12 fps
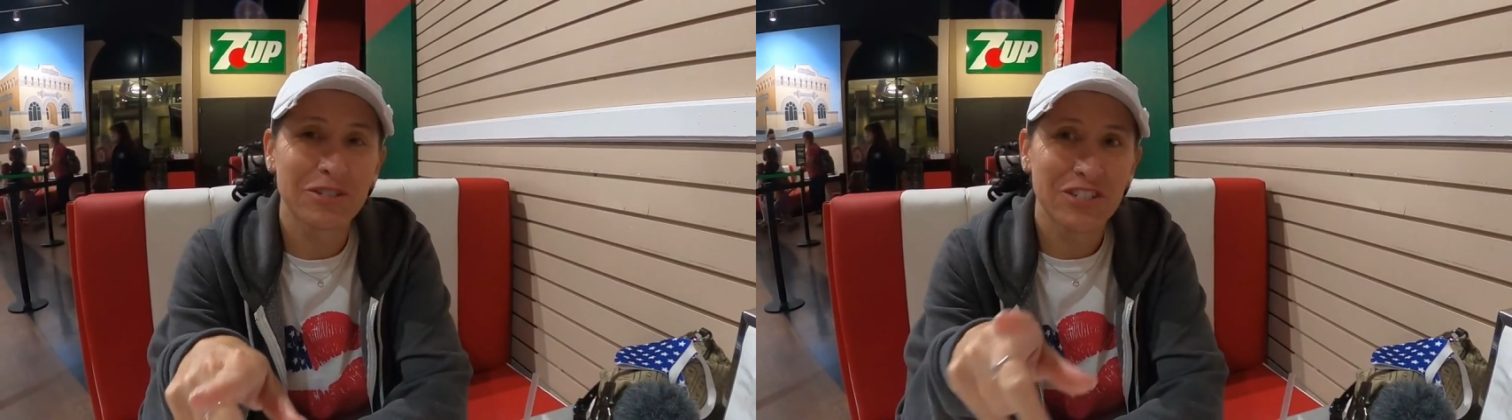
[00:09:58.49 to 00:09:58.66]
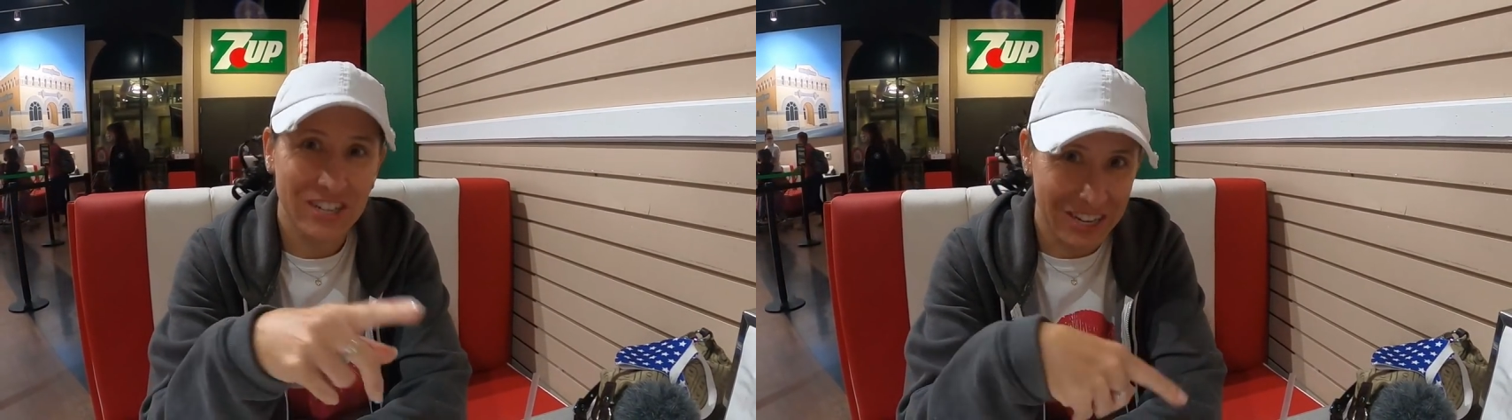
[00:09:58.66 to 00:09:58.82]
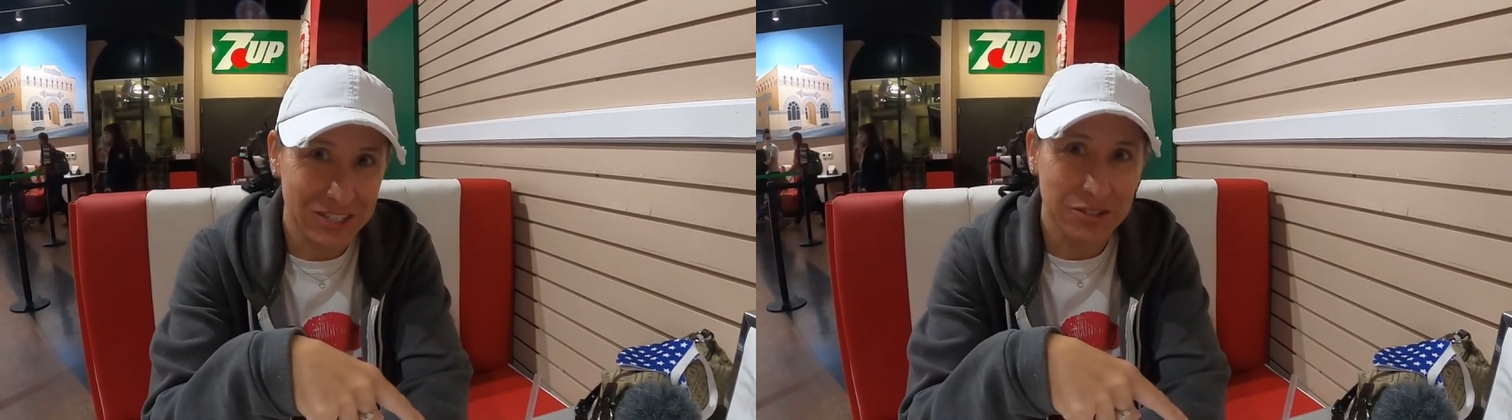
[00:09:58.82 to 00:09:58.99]
gonna
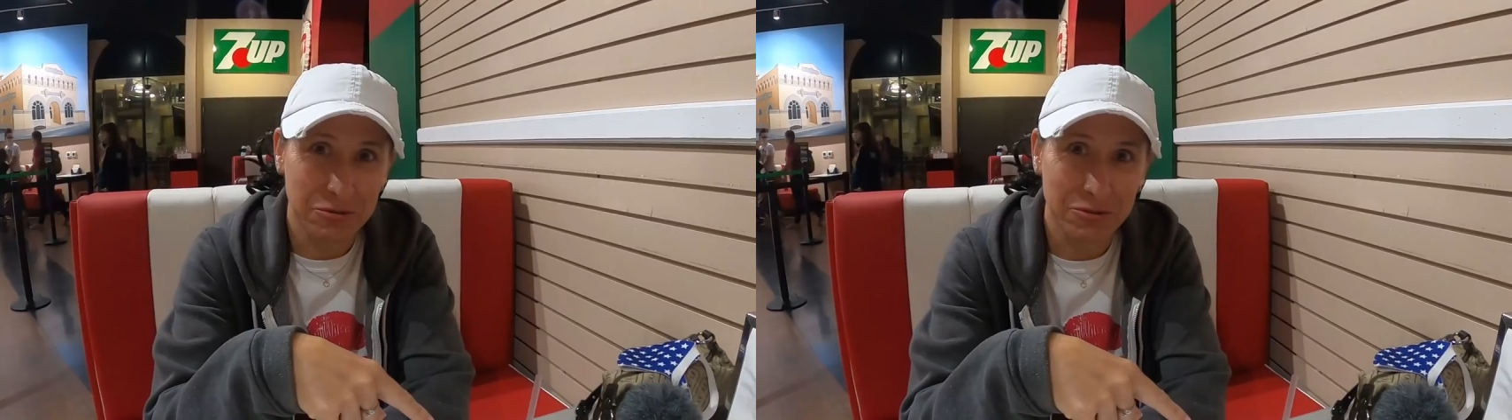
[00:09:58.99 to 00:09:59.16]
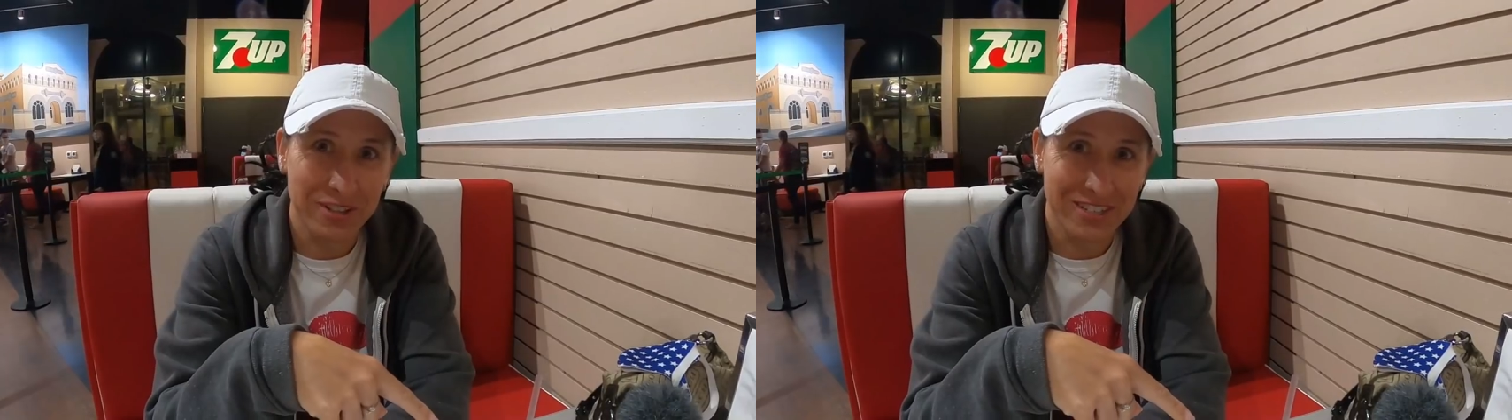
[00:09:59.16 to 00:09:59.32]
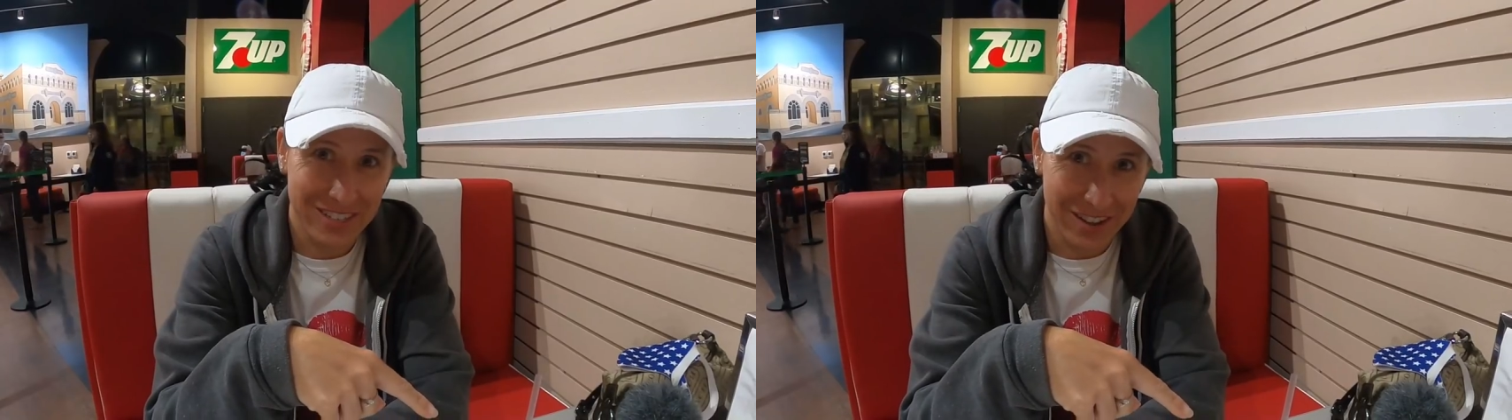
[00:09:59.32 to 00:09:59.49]
chase it
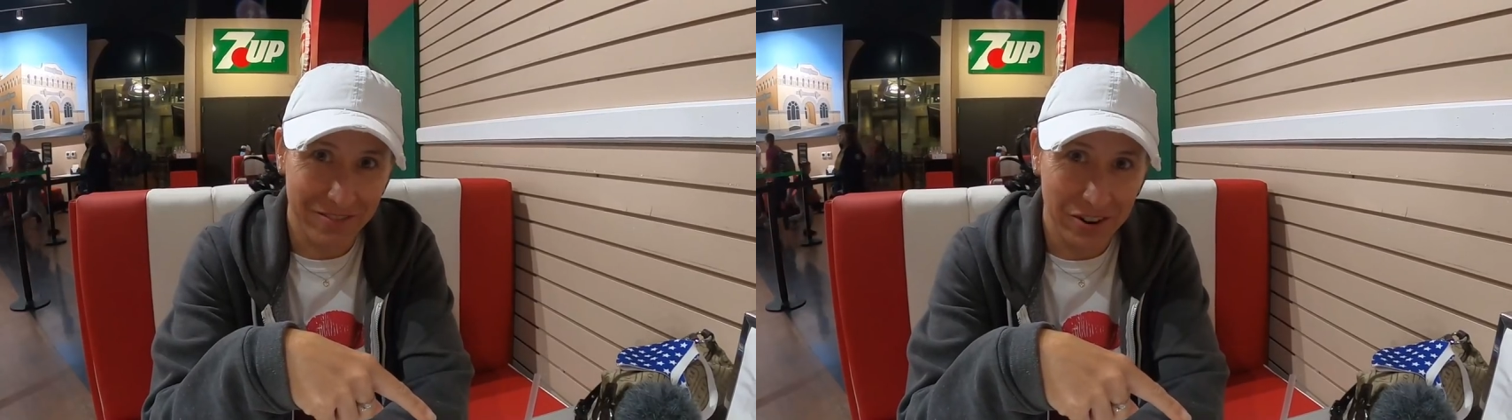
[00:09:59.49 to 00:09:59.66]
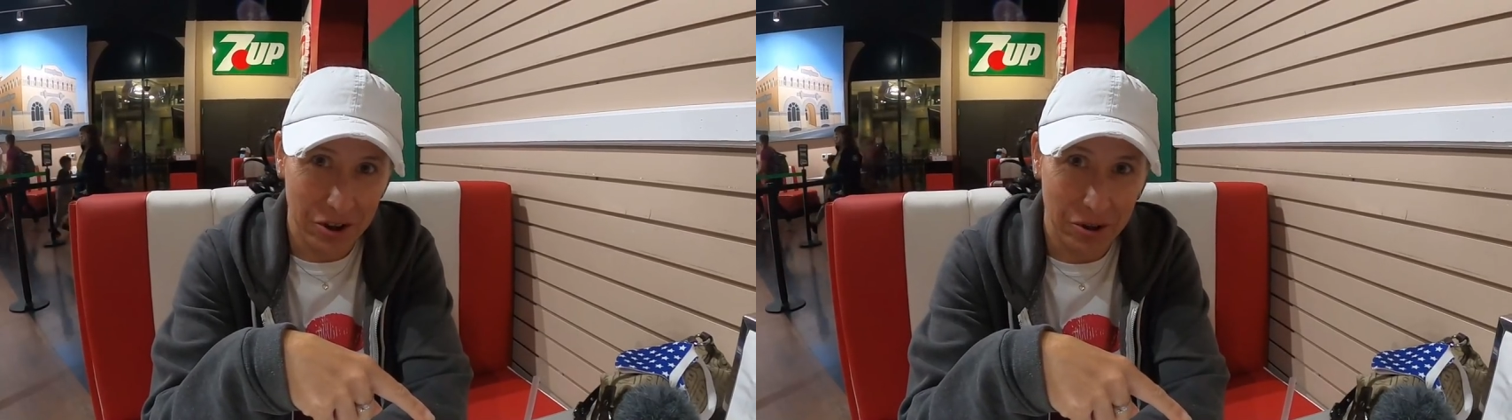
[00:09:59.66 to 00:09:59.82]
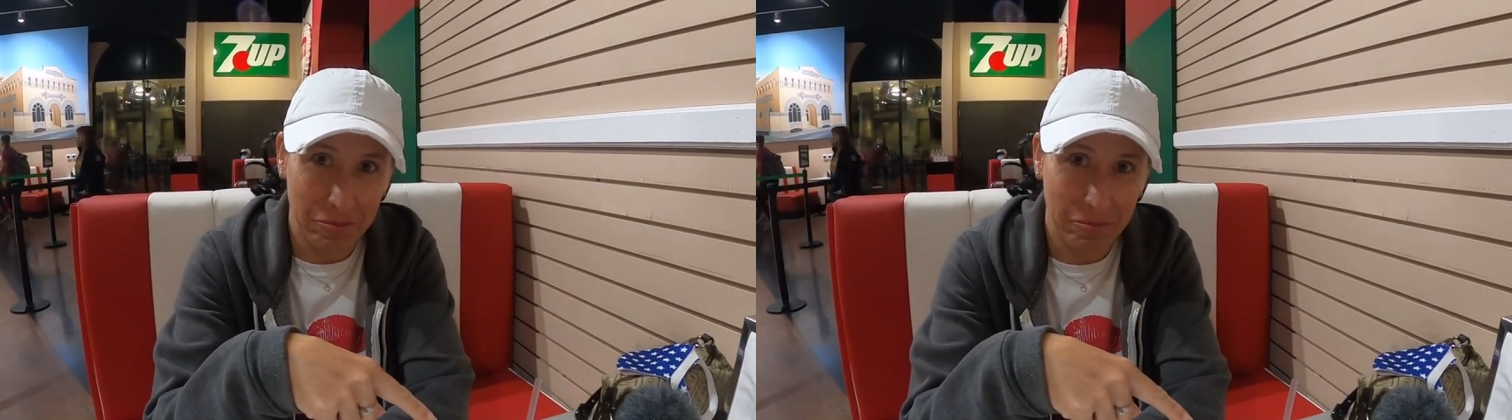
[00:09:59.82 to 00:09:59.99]
with a seven up.